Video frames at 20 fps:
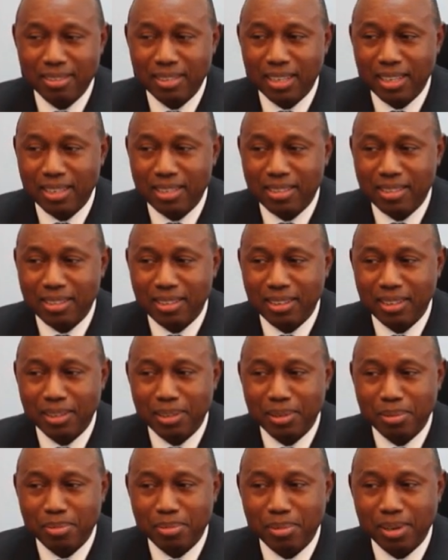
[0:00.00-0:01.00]
that
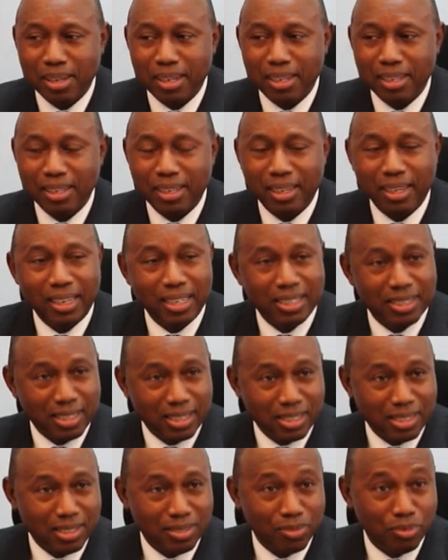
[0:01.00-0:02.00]
are
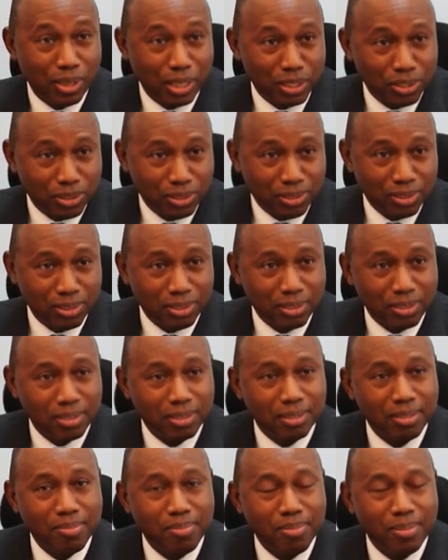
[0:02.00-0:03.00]
latest
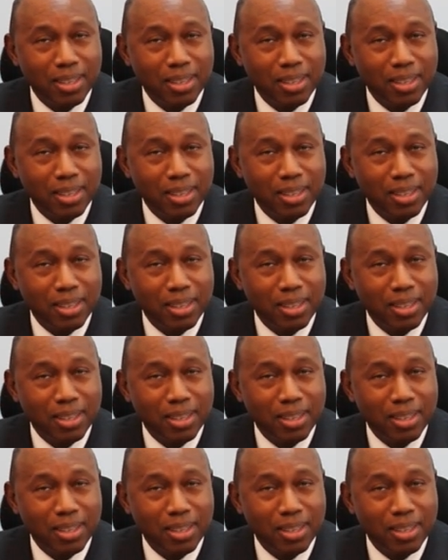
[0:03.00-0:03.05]
versions.